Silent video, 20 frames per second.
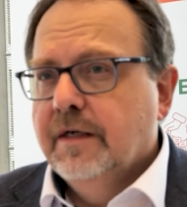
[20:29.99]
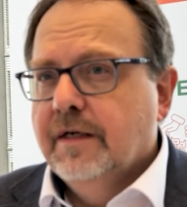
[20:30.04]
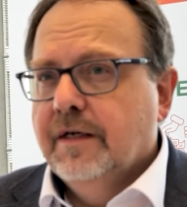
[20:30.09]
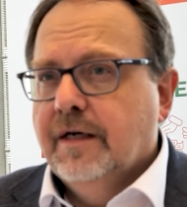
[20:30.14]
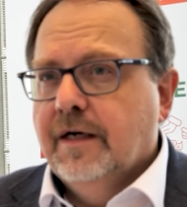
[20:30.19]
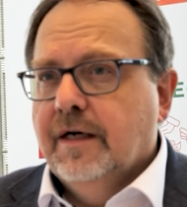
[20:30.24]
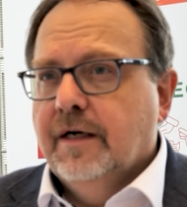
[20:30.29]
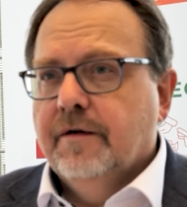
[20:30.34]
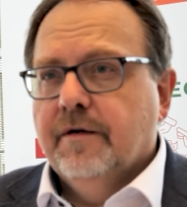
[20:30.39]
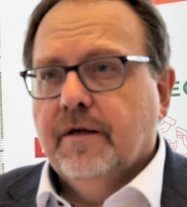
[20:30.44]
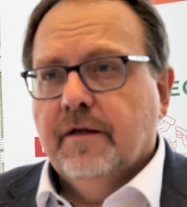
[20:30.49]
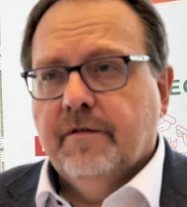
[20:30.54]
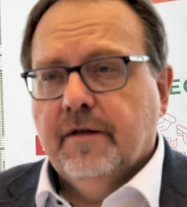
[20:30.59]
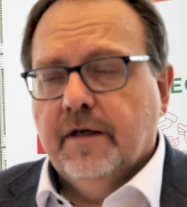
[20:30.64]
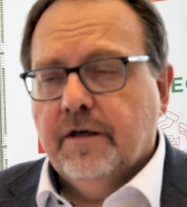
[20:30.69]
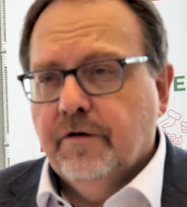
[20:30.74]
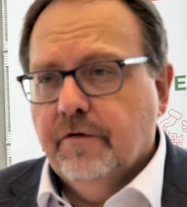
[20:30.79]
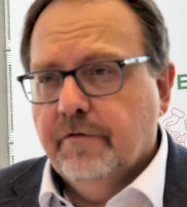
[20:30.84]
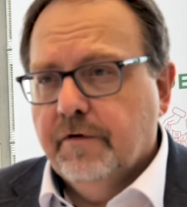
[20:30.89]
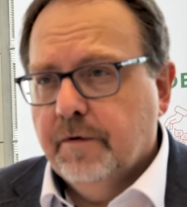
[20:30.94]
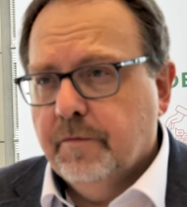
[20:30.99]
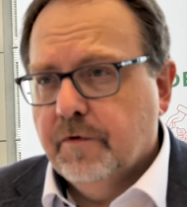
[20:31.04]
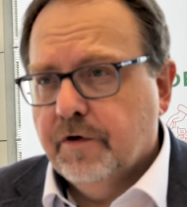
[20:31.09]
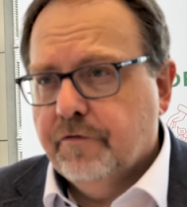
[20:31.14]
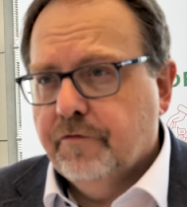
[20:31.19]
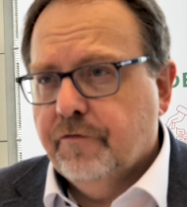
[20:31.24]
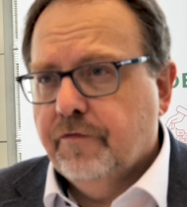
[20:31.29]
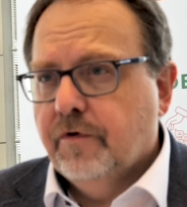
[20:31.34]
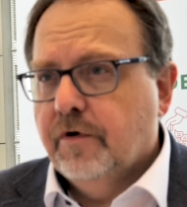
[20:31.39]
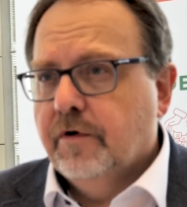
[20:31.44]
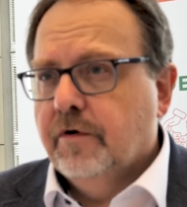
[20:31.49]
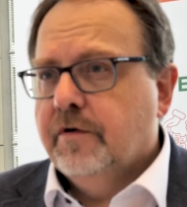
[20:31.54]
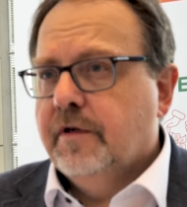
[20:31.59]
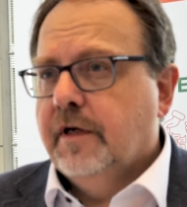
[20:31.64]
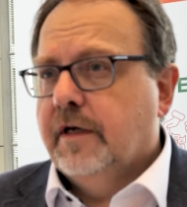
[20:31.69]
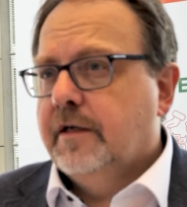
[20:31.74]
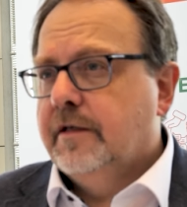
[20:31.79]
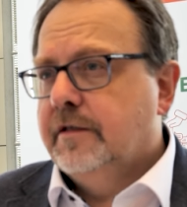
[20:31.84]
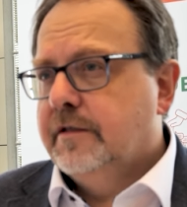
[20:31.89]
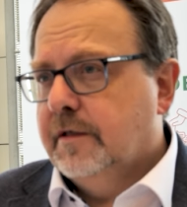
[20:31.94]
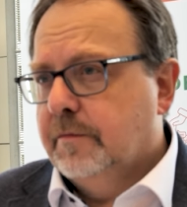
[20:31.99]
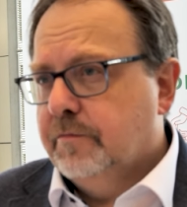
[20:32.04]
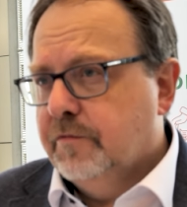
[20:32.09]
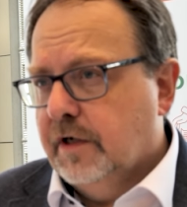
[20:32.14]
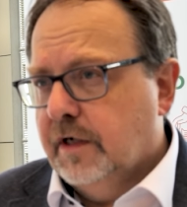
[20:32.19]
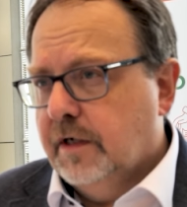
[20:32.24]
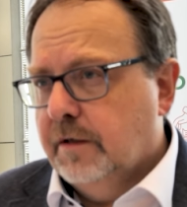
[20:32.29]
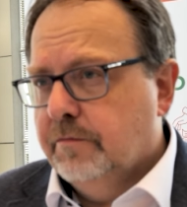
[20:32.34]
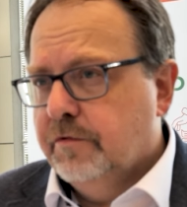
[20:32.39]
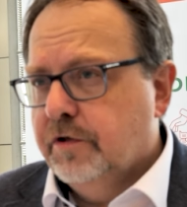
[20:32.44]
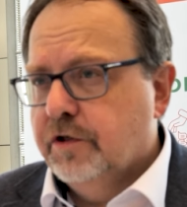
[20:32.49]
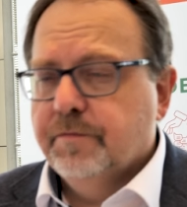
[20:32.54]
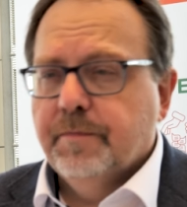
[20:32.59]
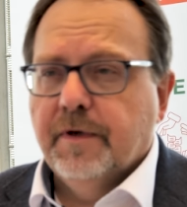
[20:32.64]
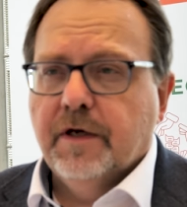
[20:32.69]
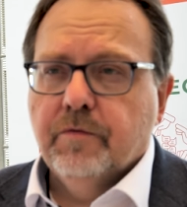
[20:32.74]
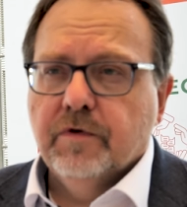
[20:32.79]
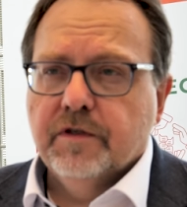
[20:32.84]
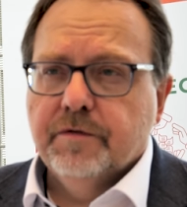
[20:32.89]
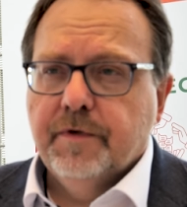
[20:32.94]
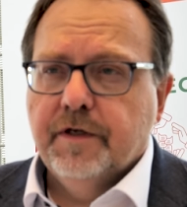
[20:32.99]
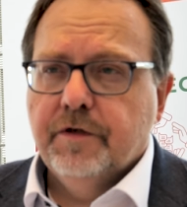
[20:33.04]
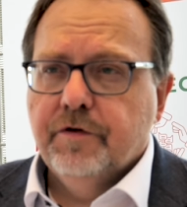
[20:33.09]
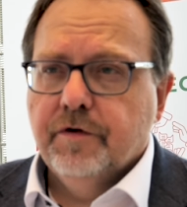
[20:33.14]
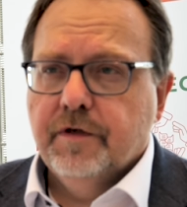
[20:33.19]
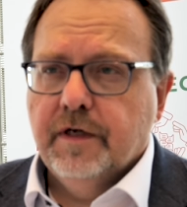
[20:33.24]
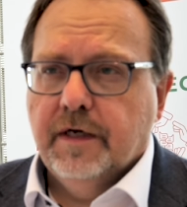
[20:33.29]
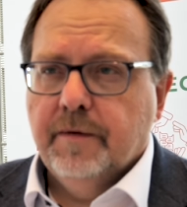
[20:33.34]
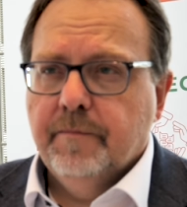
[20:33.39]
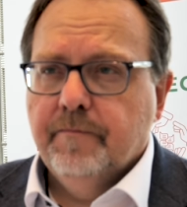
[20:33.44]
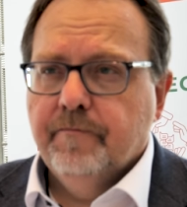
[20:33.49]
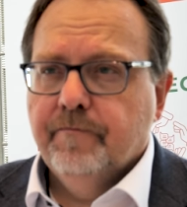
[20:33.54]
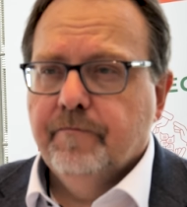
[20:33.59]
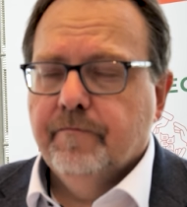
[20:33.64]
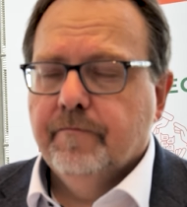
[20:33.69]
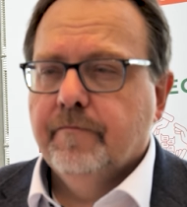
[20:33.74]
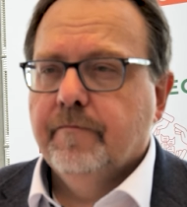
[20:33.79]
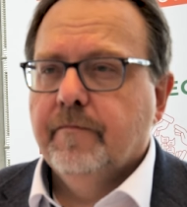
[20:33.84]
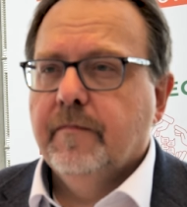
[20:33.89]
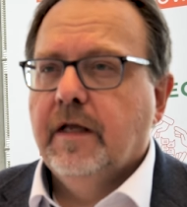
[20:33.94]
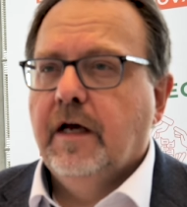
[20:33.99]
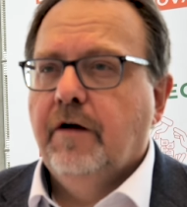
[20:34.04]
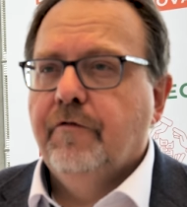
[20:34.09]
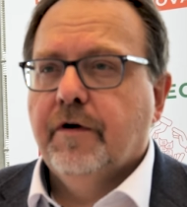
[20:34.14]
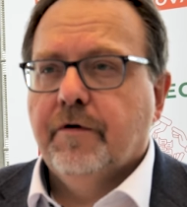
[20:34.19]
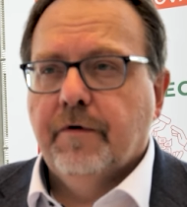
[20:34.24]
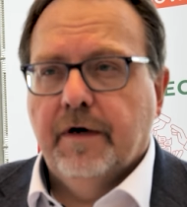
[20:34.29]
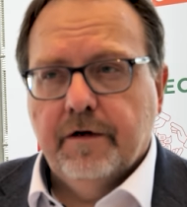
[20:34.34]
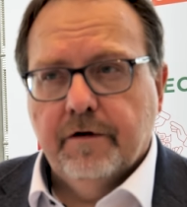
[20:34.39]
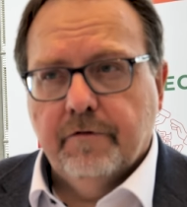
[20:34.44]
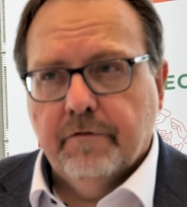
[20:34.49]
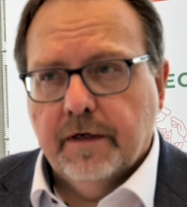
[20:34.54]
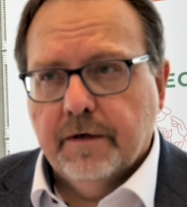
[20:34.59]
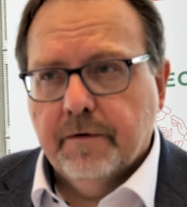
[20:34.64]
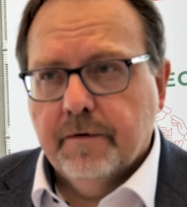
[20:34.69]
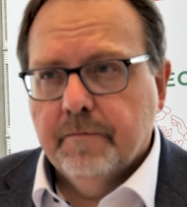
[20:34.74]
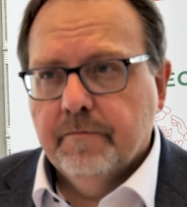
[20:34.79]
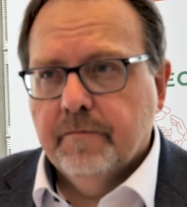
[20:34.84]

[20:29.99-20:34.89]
and I thank you very much for taking some time to speak with me today. Have a great event.